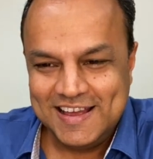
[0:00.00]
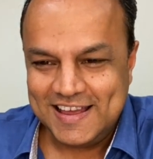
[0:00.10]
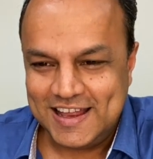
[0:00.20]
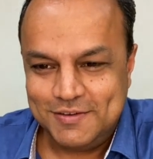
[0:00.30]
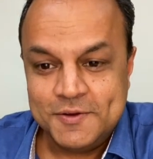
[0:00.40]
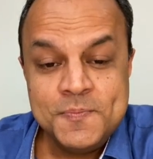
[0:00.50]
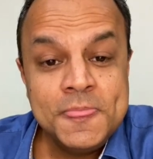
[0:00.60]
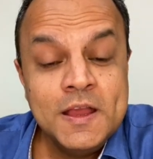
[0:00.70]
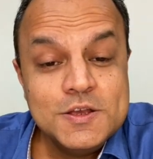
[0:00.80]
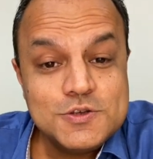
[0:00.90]
Anyway,
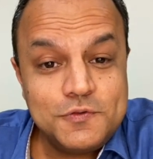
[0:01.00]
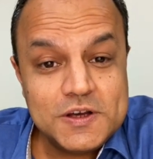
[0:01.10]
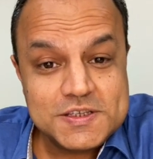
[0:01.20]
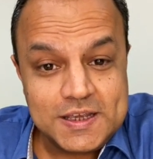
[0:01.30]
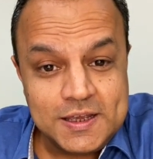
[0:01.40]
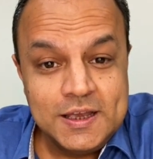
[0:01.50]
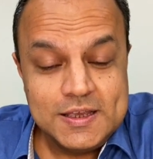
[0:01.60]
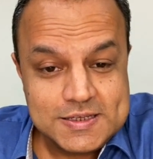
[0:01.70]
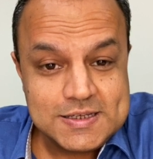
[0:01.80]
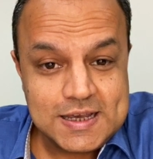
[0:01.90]
so first thing,
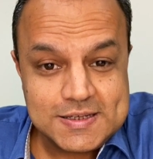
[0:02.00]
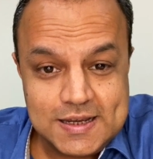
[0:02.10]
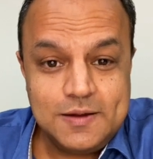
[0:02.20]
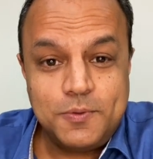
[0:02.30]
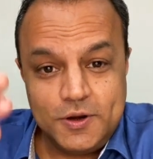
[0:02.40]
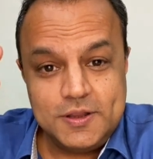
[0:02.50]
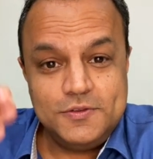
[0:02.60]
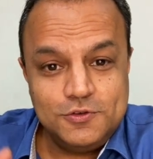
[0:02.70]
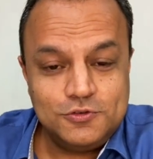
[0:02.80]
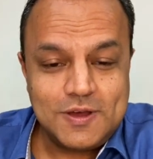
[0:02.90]
since I said a pointer
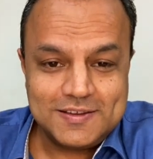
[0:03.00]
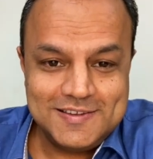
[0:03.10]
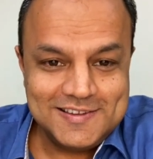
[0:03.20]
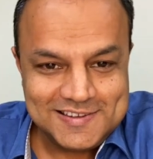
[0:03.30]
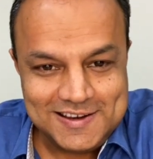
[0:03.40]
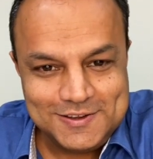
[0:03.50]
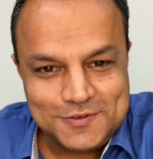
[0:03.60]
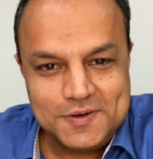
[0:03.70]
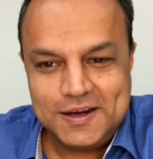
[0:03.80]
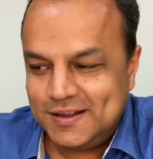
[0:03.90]
is used to access a series
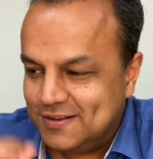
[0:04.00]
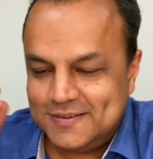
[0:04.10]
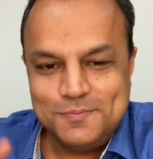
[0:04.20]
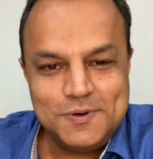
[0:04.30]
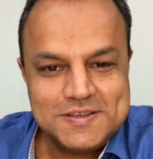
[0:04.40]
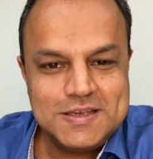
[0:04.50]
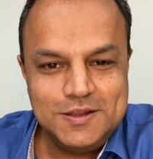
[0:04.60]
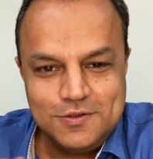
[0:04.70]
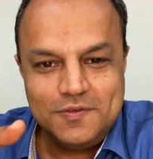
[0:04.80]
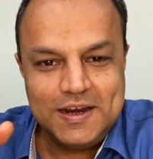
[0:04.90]
of data, the simplest
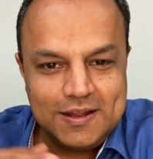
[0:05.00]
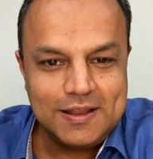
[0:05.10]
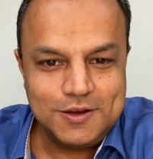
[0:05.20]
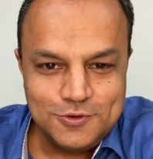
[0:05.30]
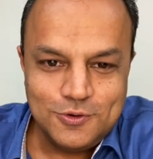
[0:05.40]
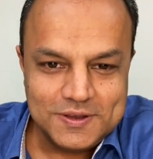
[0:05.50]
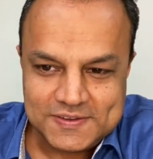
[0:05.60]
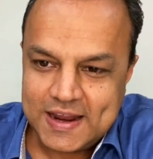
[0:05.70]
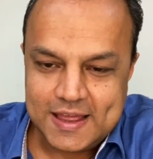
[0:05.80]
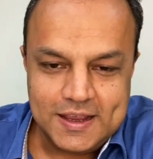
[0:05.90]
series of data that you know is
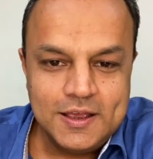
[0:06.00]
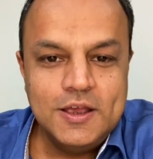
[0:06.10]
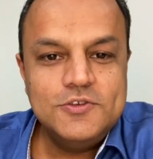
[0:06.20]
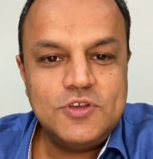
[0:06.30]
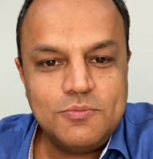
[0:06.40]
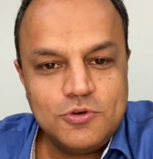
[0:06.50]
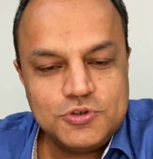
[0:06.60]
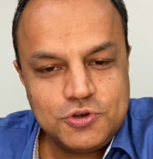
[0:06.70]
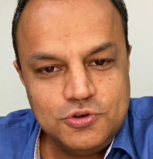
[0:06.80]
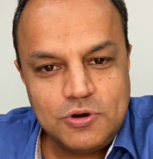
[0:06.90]
an array. So I'm going
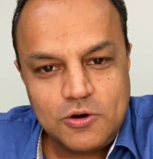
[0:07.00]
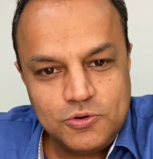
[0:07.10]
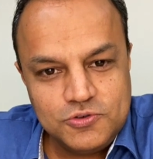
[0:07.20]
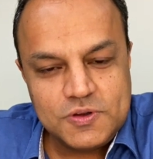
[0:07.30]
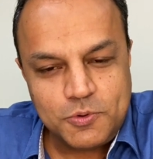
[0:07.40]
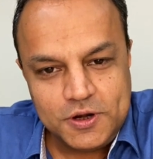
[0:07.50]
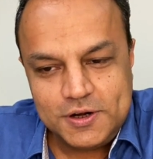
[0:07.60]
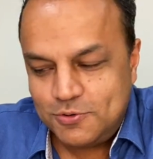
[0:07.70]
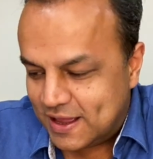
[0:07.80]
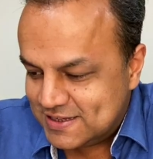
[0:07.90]
to show you how to use a
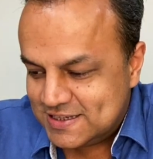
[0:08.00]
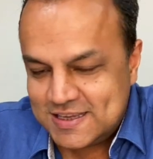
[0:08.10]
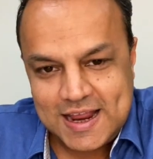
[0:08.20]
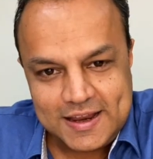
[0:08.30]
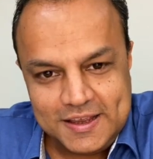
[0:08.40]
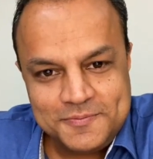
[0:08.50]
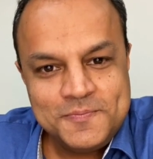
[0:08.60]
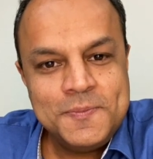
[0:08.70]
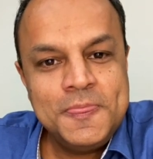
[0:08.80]
pointer to access an array.